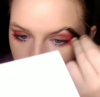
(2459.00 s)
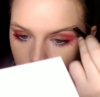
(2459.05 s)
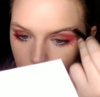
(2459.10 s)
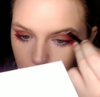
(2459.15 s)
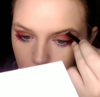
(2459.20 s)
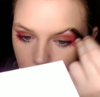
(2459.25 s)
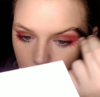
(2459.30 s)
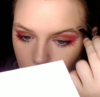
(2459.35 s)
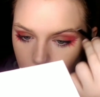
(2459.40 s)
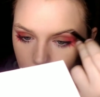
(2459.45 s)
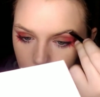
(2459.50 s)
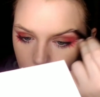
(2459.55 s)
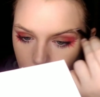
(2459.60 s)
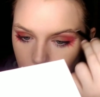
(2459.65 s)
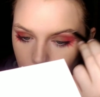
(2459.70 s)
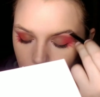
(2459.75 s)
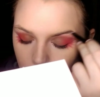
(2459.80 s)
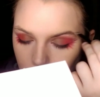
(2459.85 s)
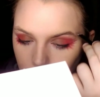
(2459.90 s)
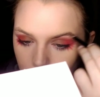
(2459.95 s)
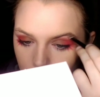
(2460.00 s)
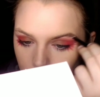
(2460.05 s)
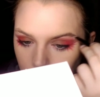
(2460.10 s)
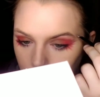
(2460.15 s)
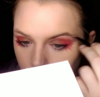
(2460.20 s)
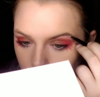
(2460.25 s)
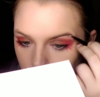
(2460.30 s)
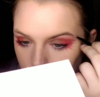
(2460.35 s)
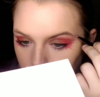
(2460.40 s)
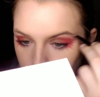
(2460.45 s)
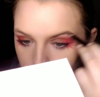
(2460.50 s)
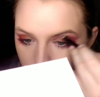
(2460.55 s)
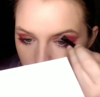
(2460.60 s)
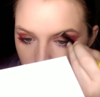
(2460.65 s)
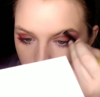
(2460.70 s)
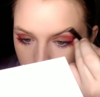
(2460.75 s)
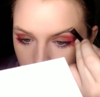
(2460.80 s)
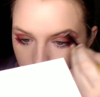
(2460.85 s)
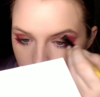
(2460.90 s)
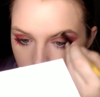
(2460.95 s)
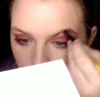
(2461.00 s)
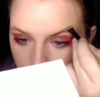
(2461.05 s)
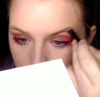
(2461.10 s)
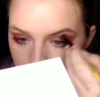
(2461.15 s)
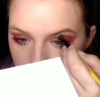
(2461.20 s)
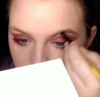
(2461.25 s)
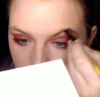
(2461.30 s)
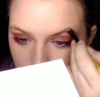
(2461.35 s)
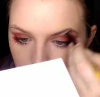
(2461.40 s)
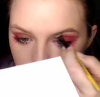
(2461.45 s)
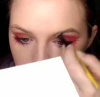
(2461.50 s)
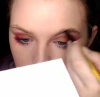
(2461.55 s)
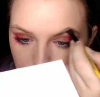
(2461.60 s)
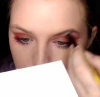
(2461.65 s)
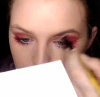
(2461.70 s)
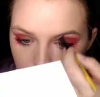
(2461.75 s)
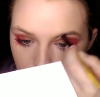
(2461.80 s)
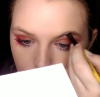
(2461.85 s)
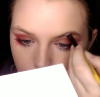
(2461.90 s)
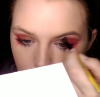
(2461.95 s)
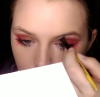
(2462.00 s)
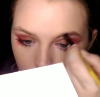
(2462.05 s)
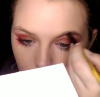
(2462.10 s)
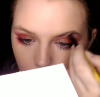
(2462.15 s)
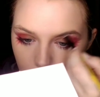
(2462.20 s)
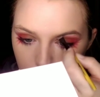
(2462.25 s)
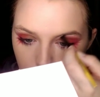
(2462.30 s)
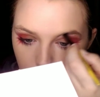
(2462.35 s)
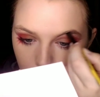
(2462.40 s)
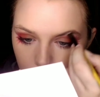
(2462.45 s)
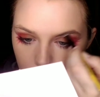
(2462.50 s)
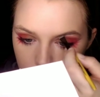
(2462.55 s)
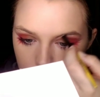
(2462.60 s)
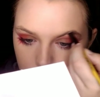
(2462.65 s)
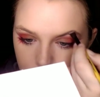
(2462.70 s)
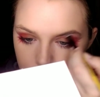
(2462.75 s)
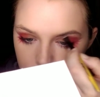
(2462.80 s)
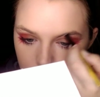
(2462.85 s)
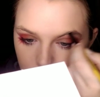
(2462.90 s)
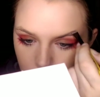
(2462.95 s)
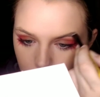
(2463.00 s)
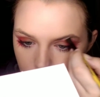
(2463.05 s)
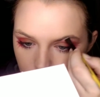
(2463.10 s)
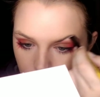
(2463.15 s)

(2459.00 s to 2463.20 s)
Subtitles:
take the powder and I'm just going to push it upwards.